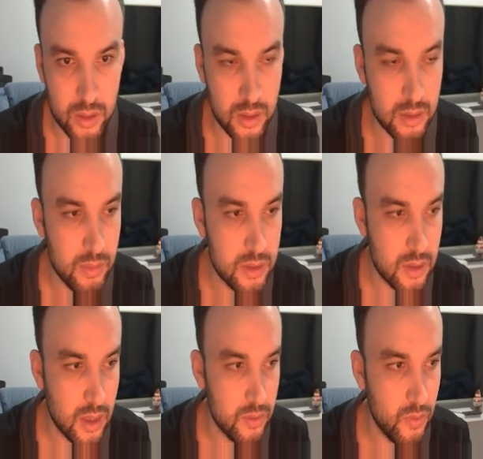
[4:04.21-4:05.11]
It means
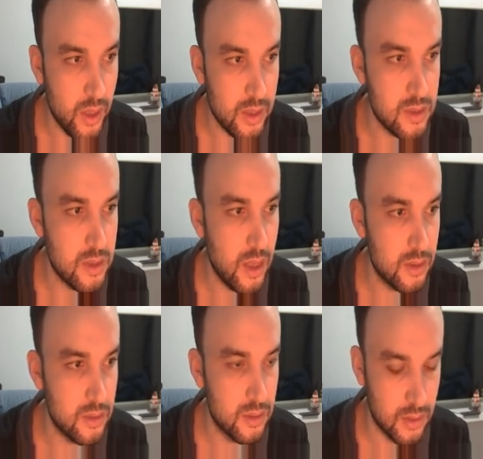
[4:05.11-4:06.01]
that when I start
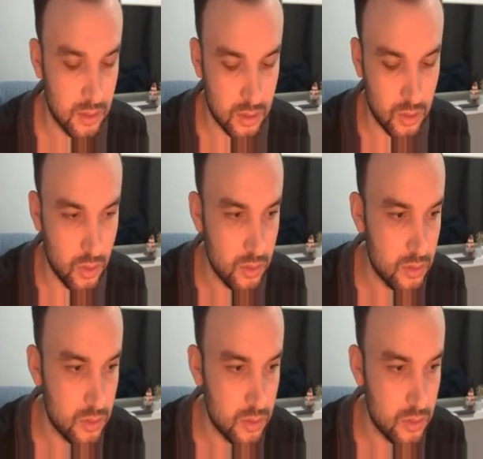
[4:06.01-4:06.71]
the code,